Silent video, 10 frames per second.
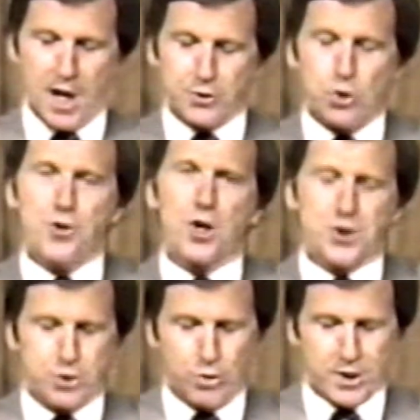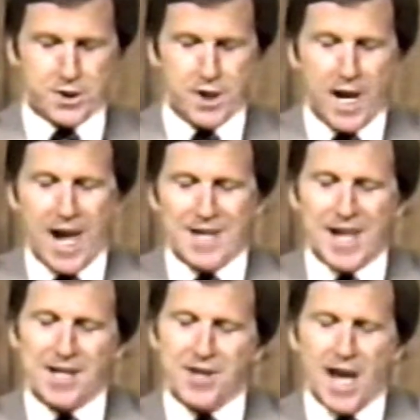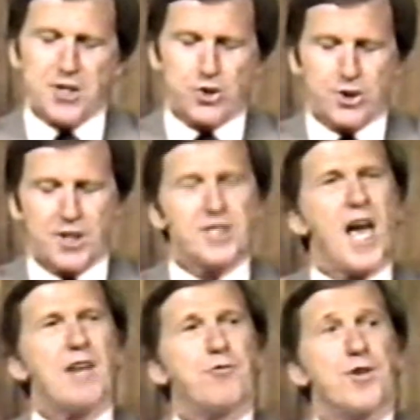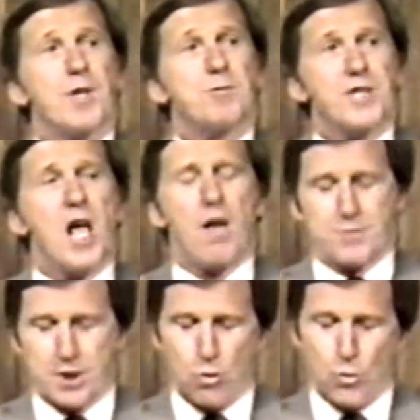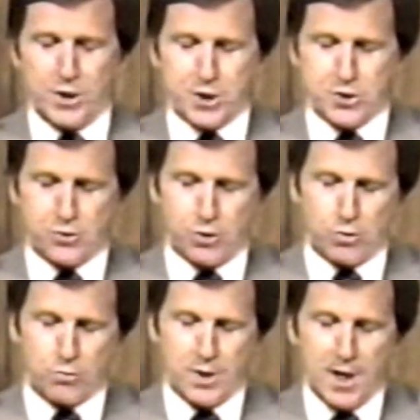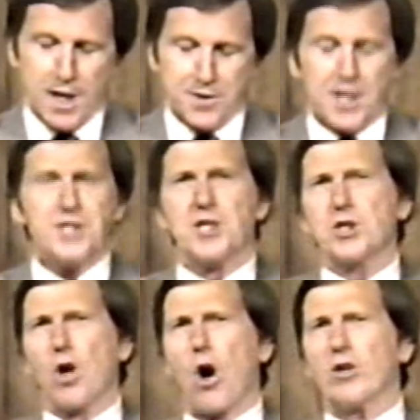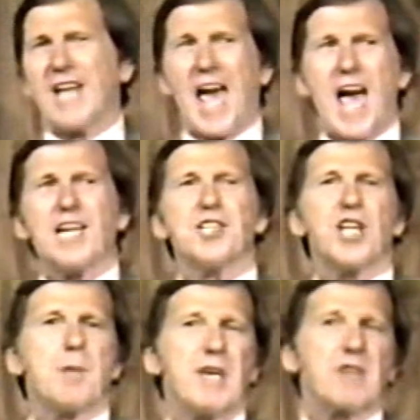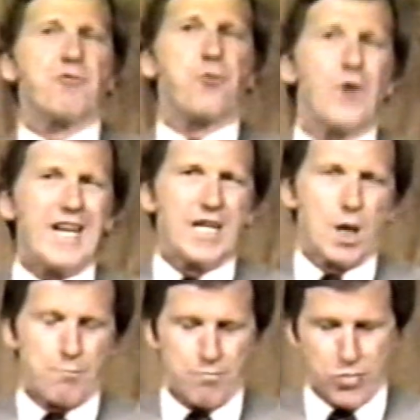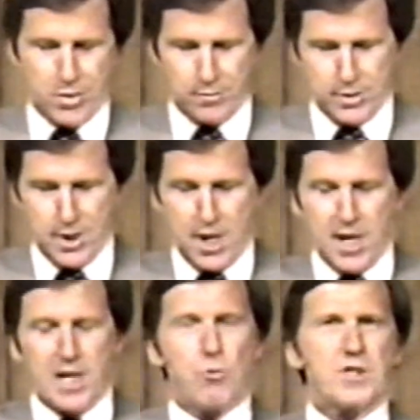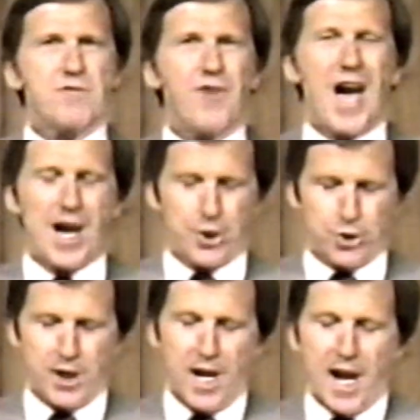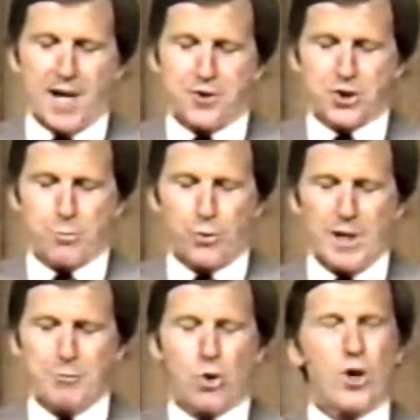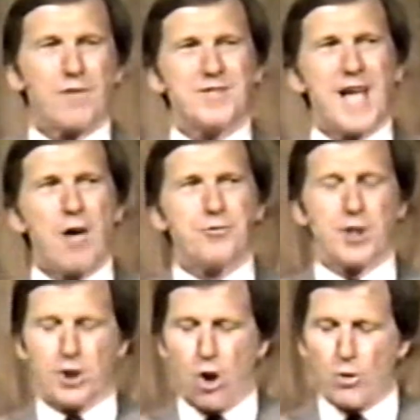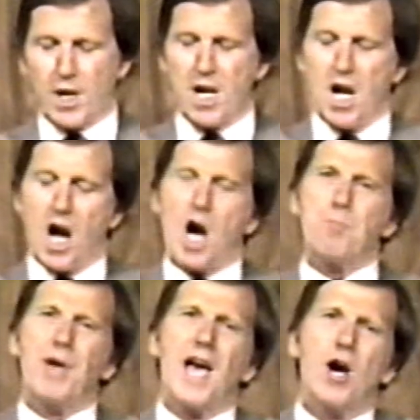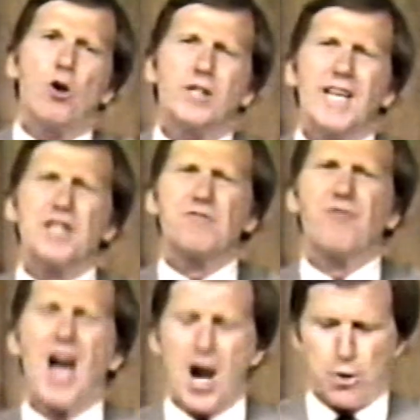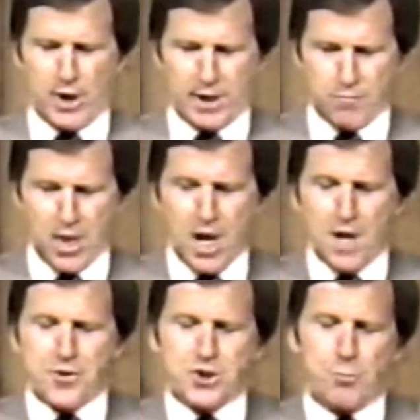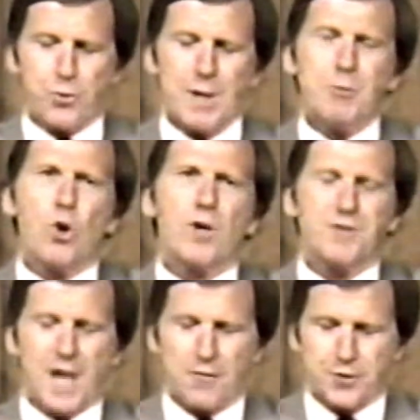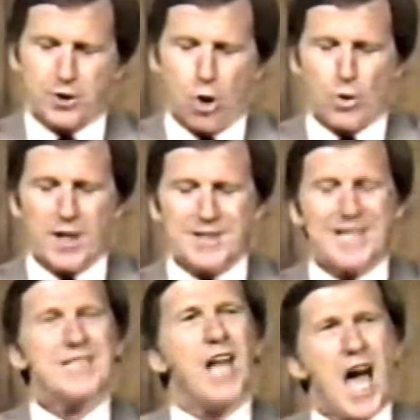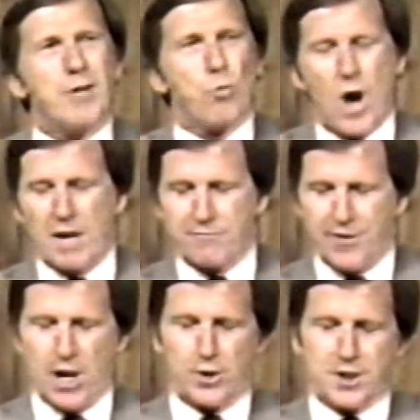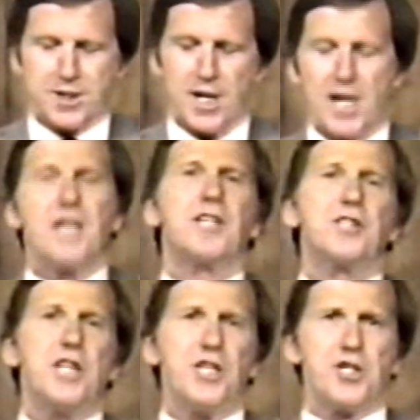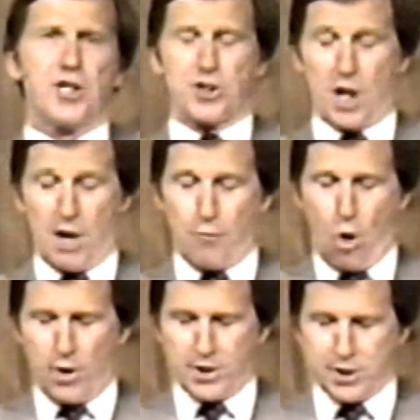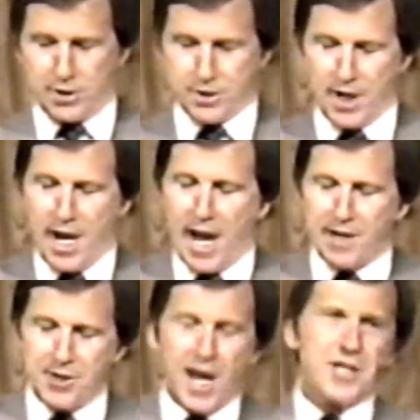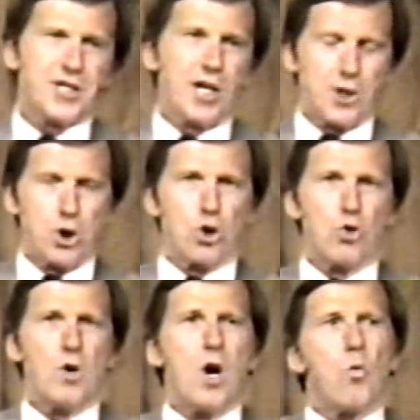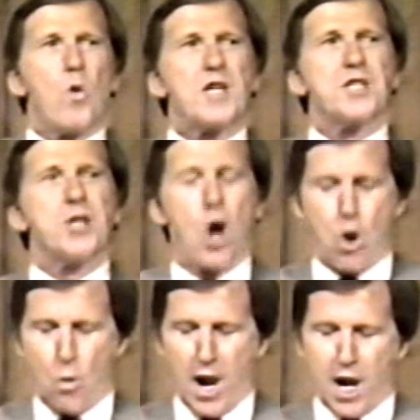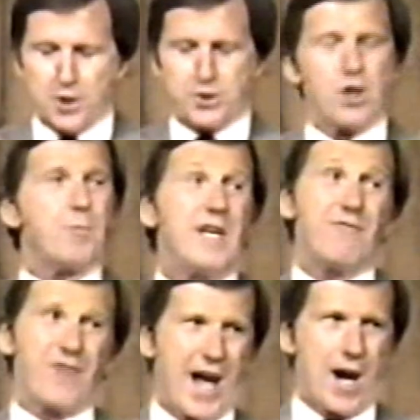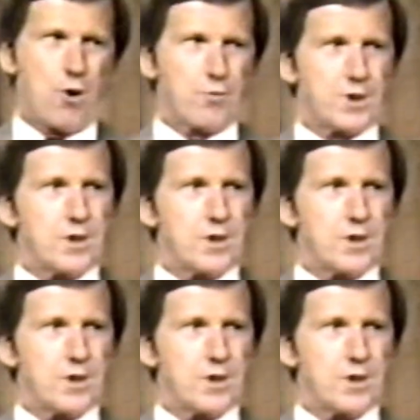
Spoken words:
to their students and that they should decide for themselves which is true. This is called academic freedom. He was fired, and the Supreme Court of South Dakota upheld his firing. The Supreme Court of South Dakota did not want fairness in the teachings of origins, and the ACLU was nowhere to be found.